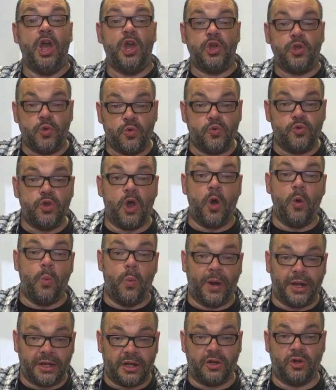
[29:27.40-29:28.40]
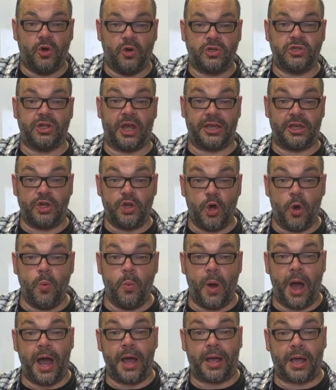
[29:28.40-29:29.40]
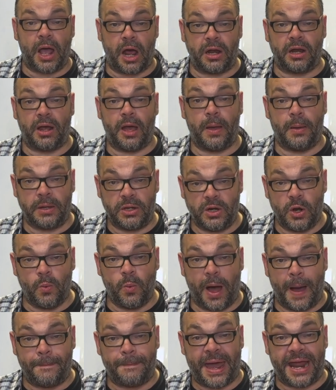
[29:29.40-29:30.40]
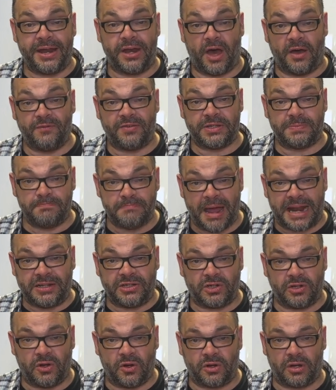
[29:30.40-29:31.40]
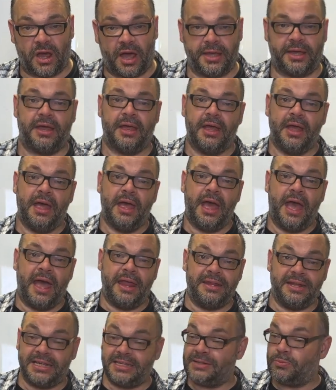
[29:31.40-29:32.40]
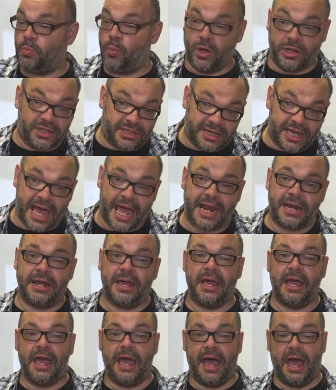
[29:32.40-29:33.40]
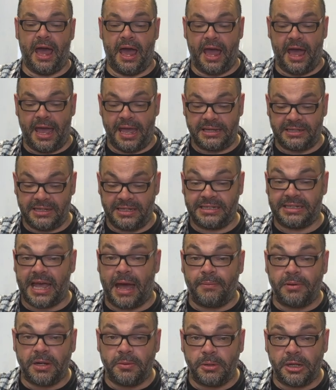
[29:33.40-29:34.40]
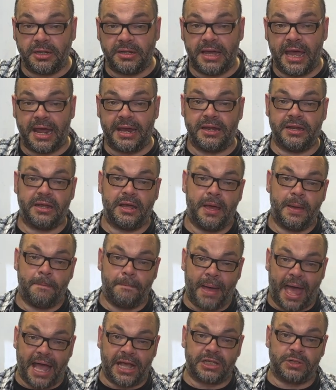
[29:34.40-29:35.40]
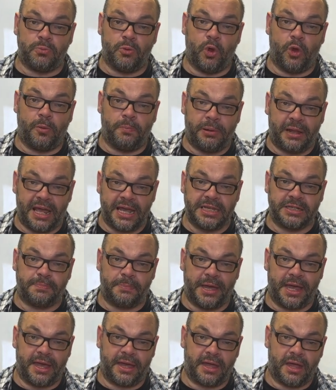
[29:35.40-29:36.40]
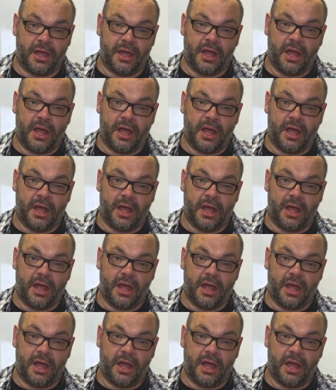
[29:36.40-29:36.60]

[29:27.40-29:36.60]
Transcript: You know what it looks like. You know what a, uh, you know what a penknife is meant to look like. And this, once again, 10 uh, is examinable at the end, packs small, plays big,